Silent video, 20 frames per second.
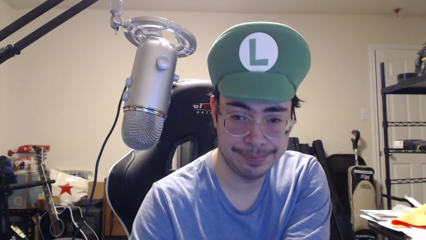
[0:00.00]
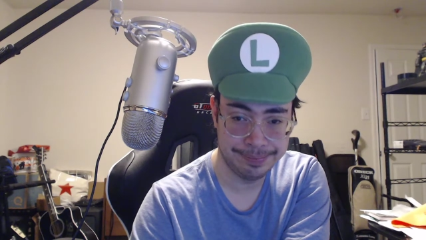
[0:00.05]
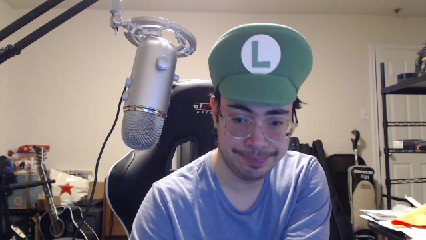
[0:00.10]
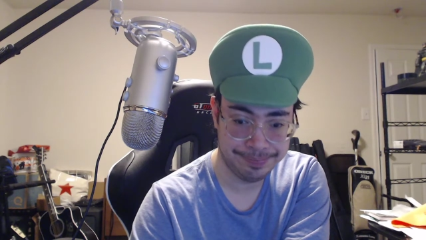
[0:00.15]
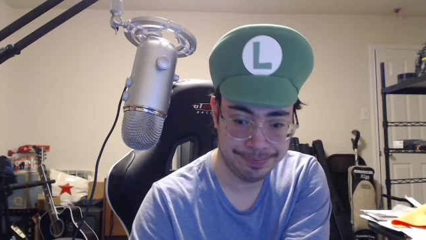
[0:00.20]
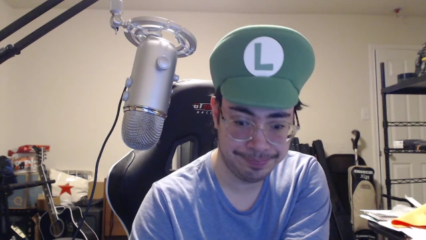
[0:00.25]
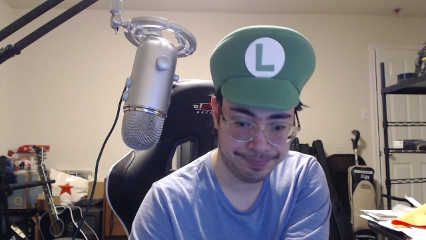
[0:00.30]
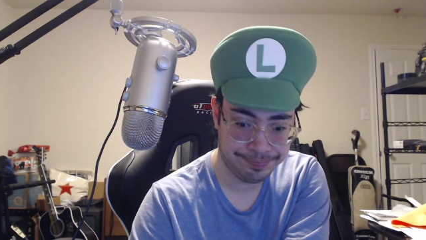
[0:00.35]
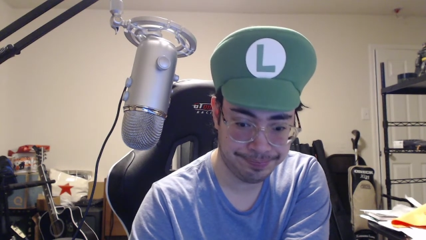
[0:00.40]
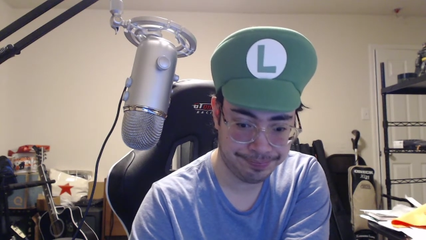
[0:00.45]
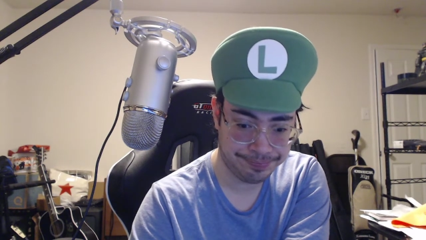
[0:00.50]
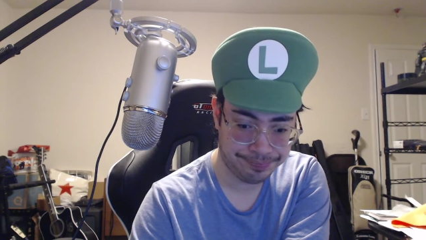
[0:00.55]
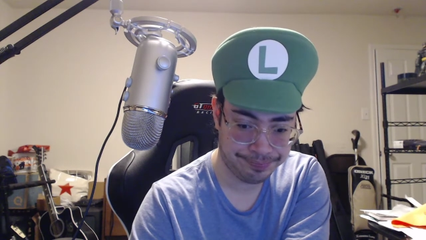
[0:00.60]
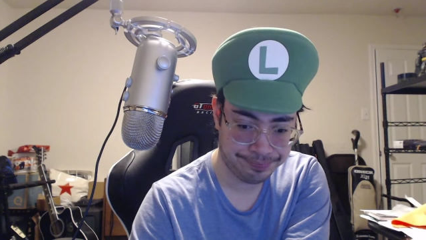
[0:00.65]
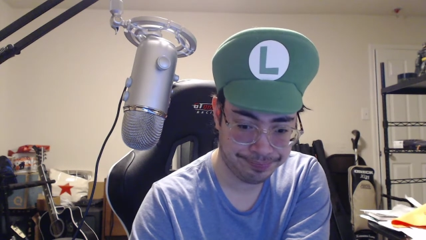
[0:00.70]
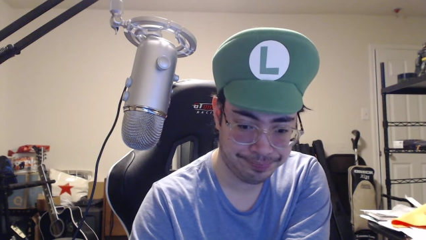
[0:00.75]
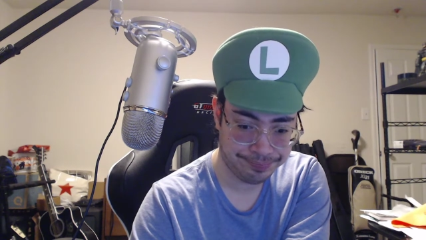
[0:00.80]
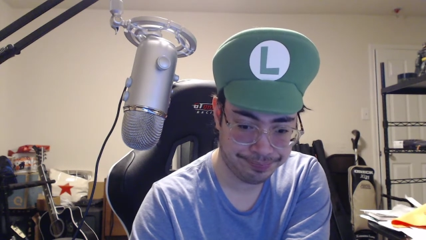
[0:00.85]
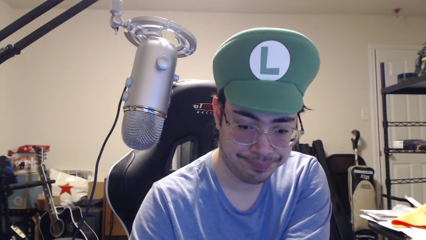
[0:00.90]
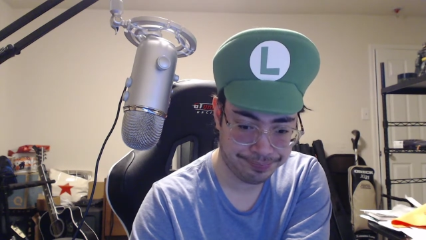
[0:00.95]

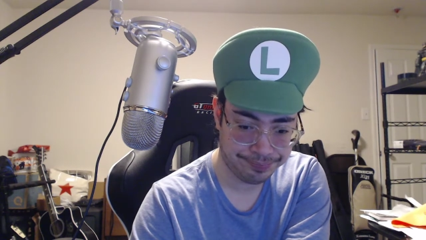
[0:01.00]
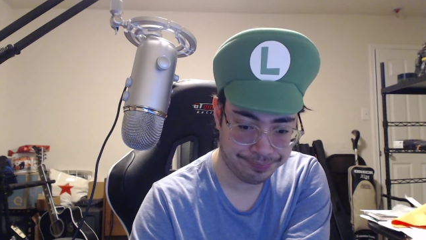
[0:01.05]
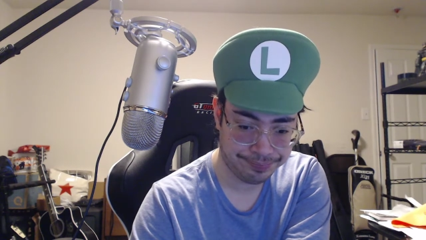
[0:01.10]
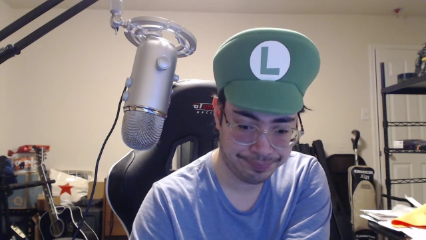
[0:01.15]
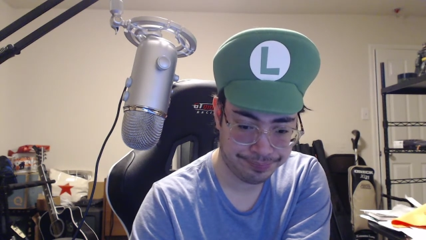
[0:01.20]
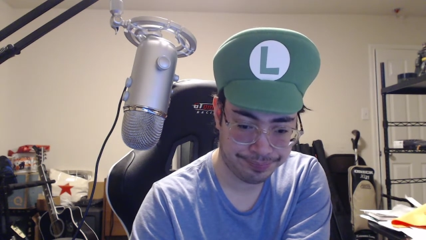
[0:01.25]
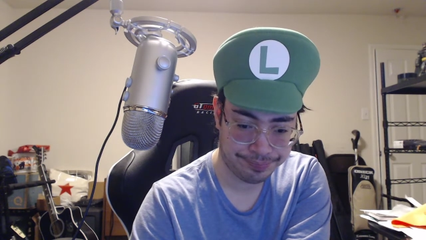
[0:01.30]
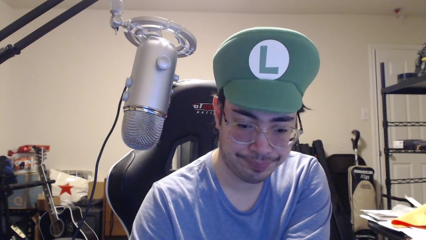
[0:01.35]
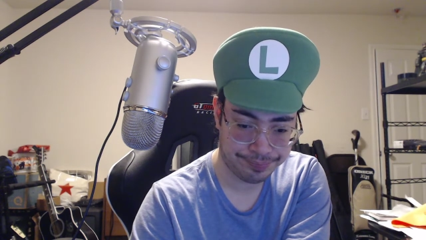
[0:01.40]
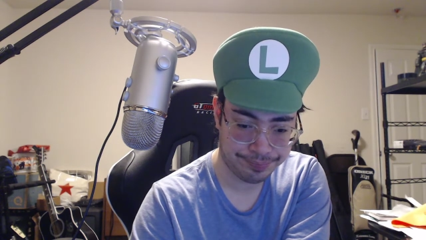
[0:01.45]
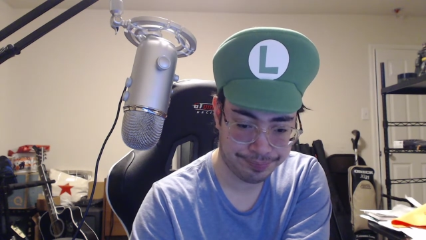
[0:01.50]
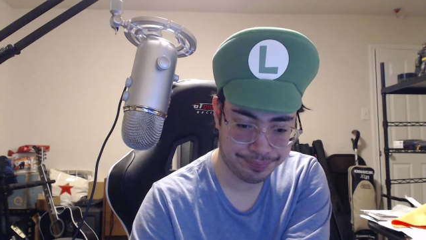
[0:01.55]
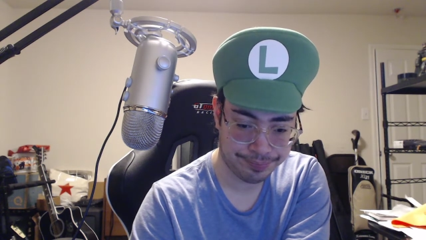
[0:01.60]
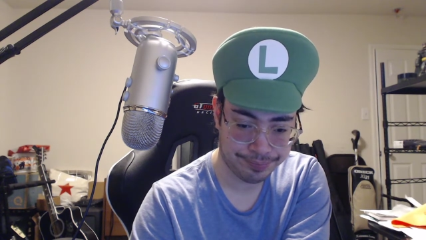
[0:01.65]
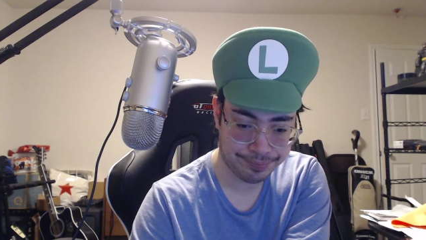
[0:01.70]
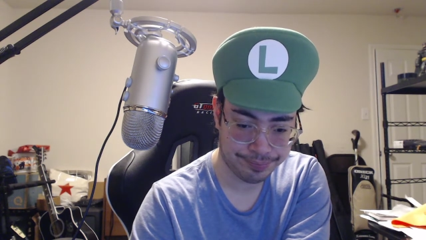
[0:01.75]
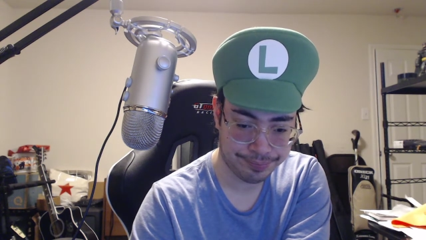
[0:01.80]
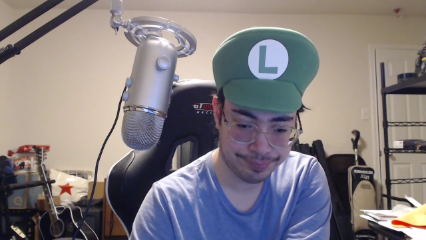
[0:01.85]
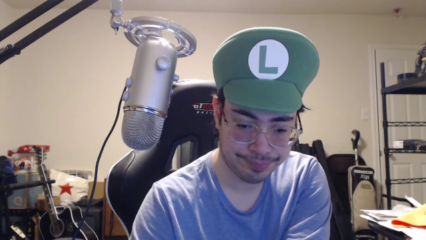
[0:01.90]
(silence)